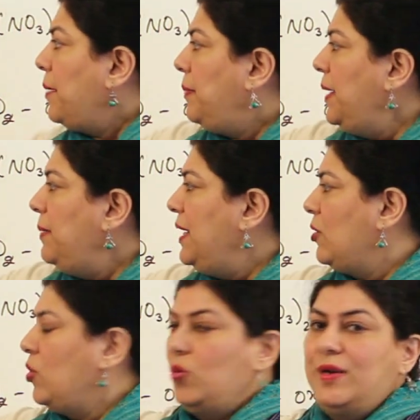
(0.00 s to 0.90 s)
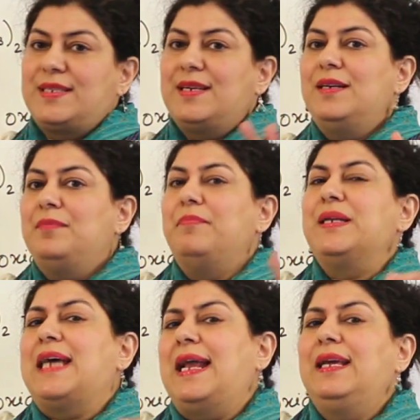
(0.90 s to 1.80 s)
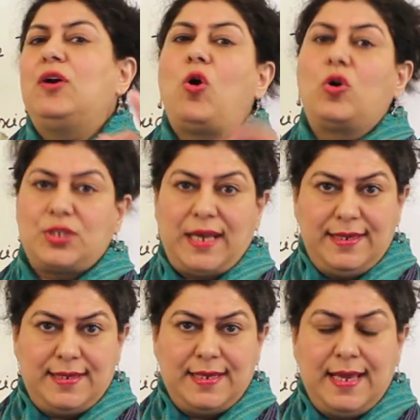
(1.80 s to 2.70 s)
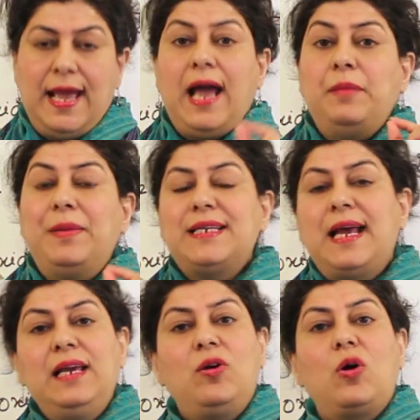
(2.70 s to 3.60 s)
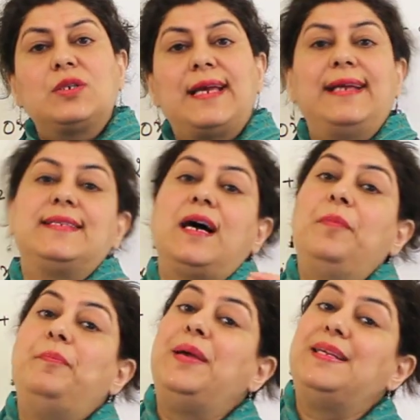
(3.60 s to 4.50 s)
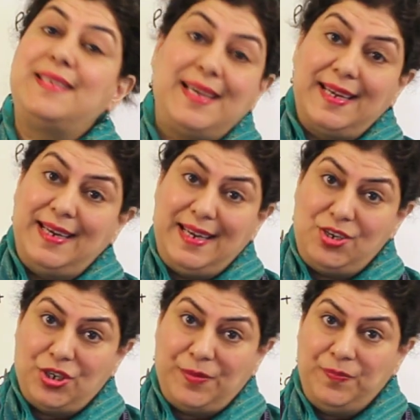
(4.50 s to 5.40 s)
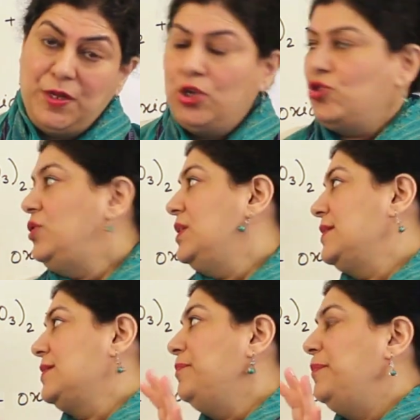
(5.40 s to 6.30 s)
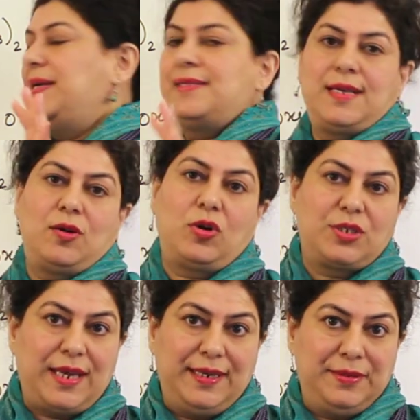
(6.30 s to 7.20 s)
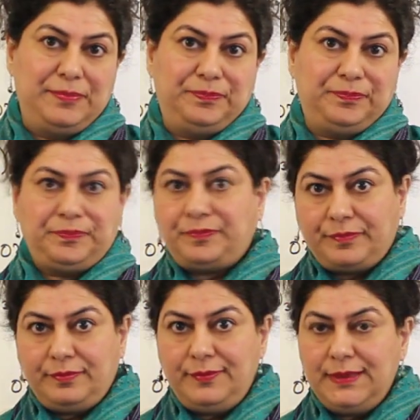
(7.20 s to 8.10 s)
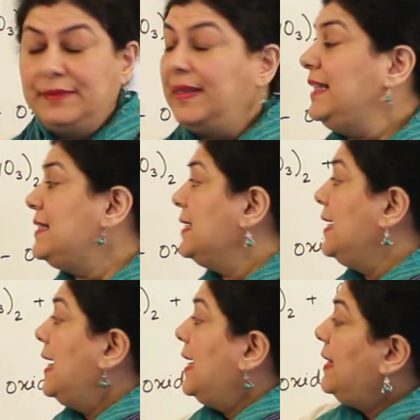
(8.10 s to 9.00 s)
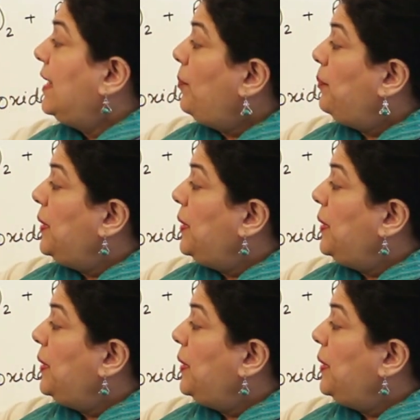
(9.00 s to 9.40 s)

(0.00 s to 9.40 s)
PbO is a metallic oxides and metallic oxides are basic in nature. So this is a basic oxide, right? Now